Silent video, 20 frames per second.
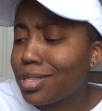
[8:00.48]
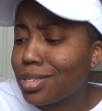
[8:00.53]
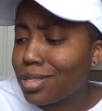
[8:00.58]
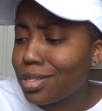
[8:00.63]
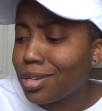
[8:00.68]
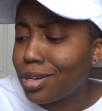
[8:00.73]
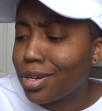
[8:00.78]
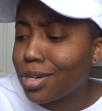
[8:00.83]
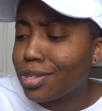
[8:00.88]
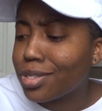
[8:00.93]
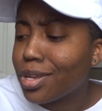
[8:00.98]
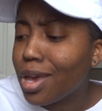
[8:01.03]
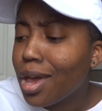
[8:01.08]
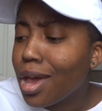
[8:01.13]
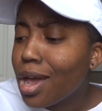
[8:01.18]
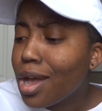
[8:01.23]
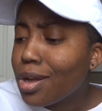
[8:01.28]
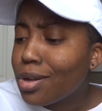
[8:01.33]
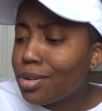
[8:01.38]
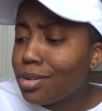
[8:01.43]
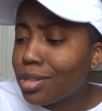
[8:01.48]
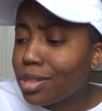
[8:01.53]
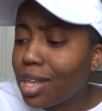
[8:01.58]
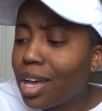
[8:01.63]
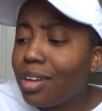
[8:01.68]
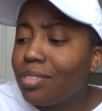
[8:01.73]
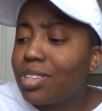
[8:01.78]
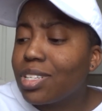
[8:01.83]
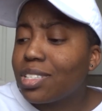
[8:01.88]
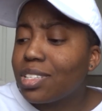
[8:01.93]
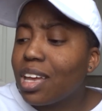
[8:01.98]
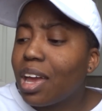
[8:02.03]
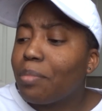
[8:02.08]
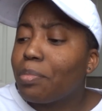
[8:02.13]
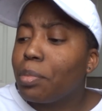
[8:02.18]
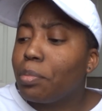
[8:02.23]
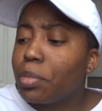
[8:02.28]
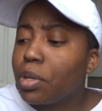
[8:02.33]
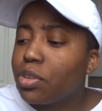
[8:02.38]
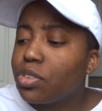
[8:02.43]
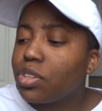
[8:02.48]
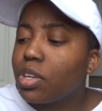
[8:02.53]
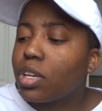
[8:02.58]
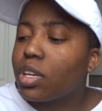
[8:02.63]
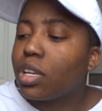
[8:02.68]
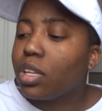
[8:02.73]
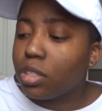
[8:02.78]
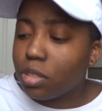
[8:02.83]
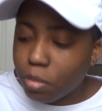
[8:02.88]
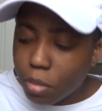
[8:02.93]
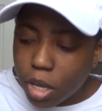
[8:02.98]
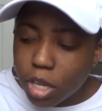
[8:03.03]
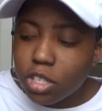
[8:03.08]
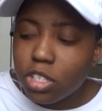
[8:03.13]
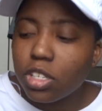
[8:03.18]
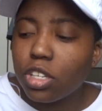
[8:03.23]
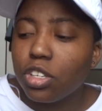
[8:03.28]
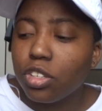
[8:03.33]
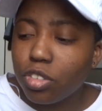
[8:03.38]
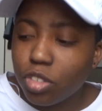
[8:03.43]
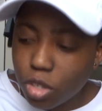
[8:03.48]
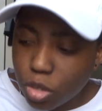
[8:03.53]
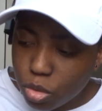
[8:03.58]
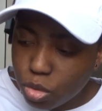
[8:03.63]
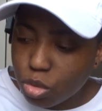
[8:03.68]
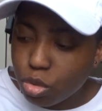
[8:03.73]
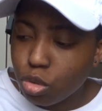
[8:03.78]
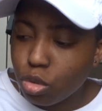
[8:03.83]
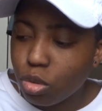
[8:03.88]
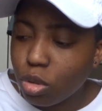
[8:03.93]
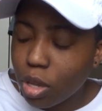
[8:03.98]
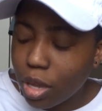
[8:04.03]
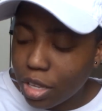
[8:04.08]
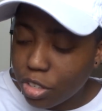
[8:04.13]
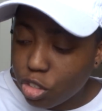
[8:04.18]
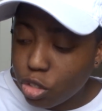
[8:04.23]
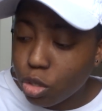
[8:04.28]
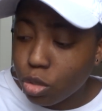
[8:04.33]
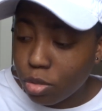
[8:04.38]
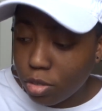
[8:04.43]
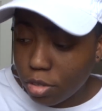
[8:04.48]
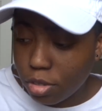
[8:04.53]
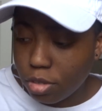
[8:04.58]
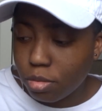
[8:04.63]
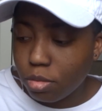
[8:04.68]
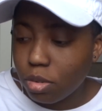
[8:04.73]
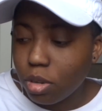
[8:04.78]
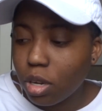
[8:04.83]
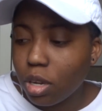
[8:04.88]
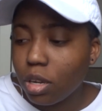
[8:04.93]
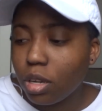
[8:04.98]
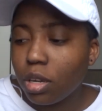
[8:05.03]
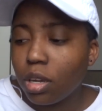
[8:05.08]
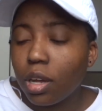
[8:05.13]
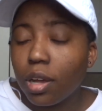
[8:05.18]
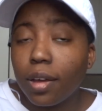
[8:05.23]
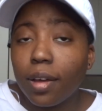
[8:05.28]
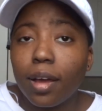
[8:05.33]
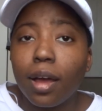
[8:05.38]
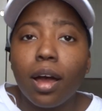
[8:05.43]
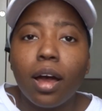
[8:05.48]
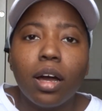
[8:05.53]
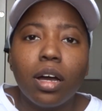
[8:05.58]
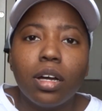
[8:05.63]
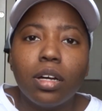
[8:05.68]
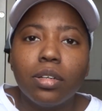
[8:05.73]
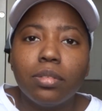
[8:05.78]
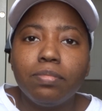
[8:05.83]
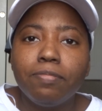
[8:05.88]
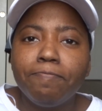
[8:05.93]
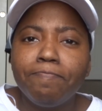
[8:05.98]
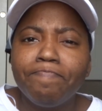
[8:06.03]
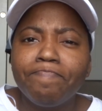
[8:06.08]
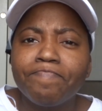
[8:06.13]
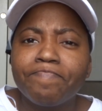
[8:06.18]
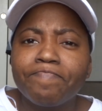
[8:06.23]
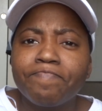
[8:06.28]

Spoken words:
listeners who love this type of music as much as you do. I'm